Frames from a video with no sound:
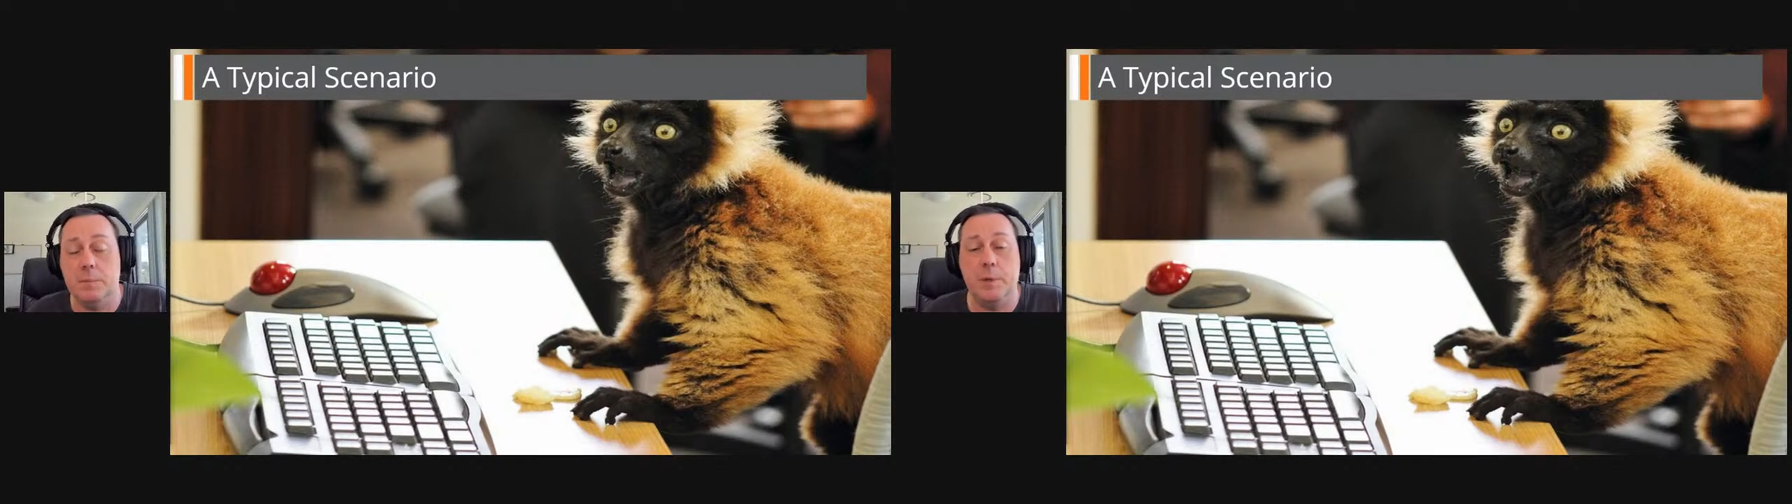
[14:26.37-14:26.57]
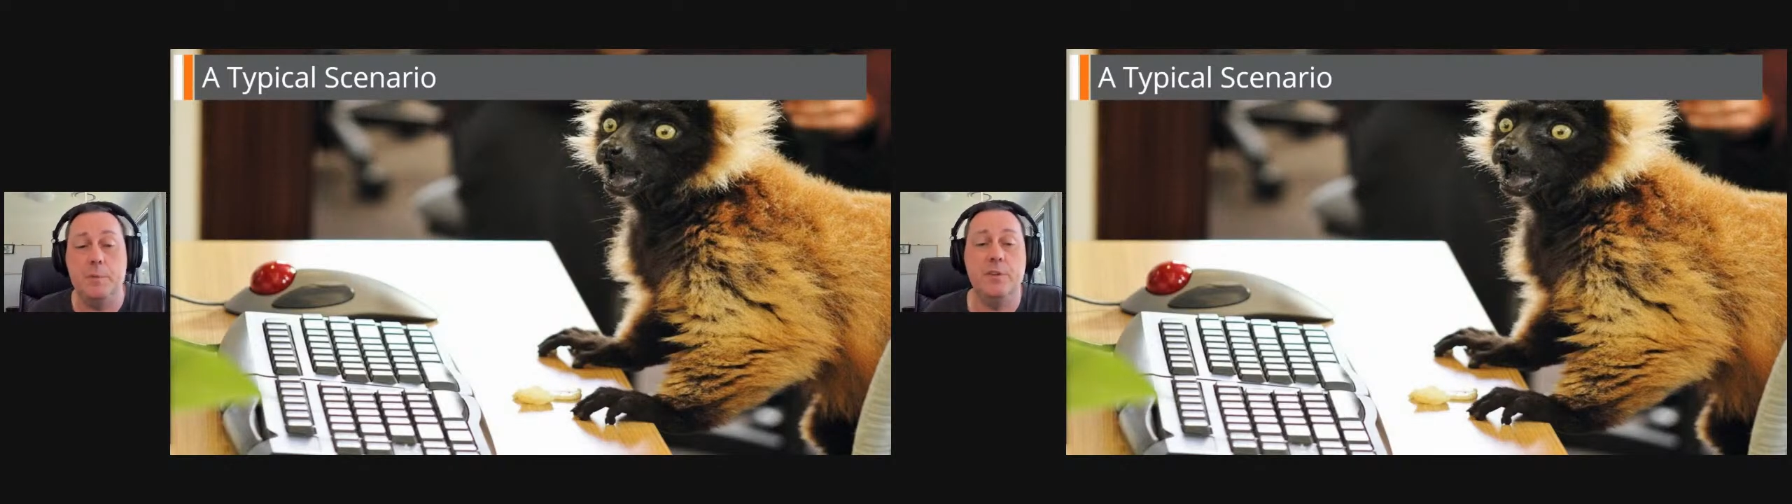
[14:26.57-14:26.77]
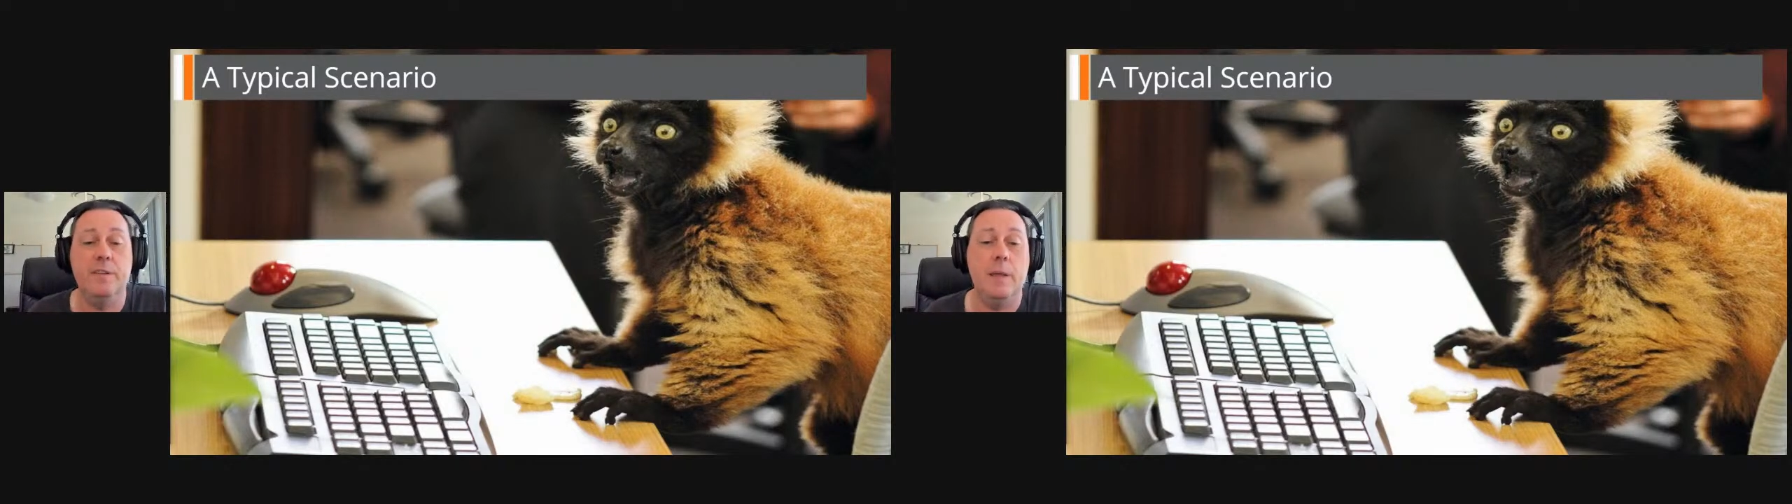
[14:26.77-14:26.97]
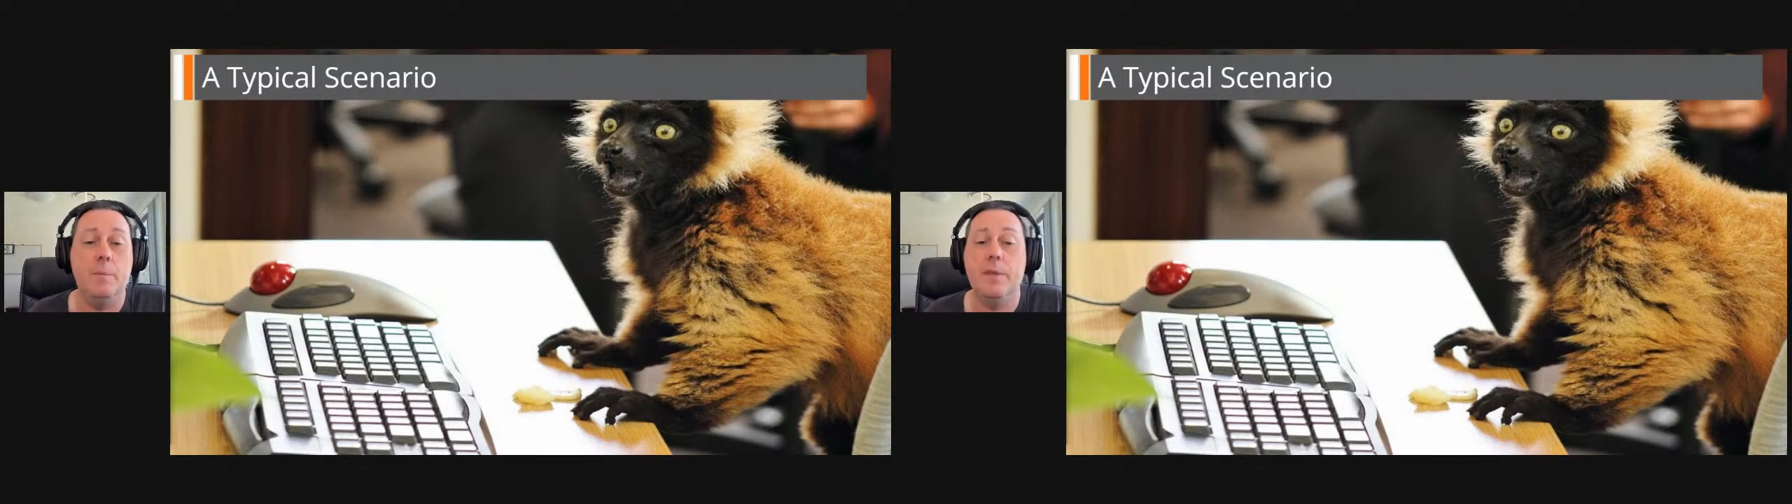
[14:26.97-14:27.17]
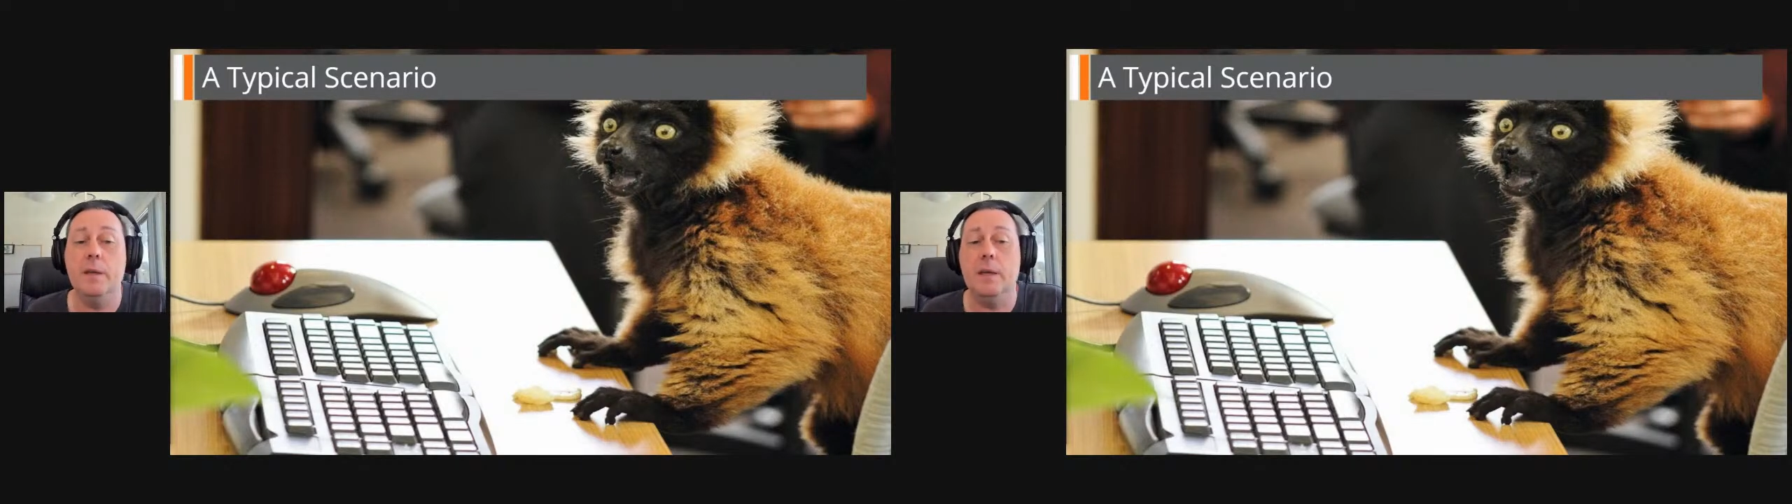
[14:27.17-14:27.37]
pretty much the
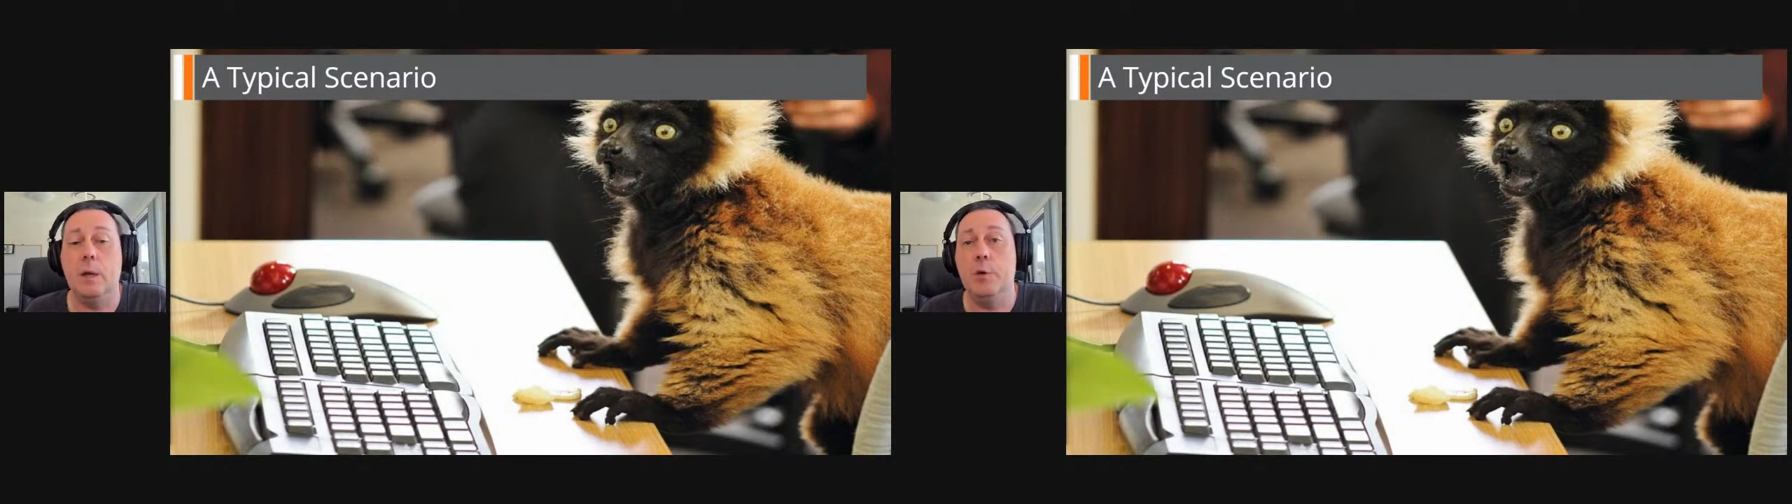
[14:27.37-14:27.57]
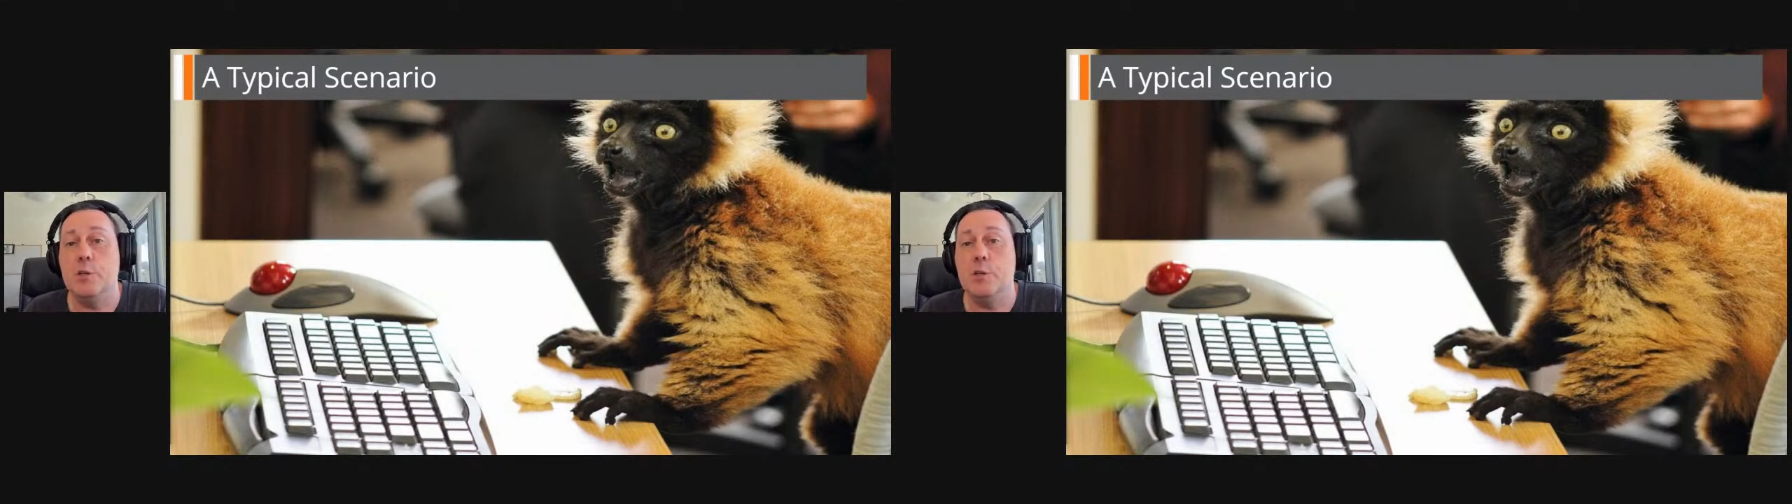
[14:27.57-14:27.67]
same thing,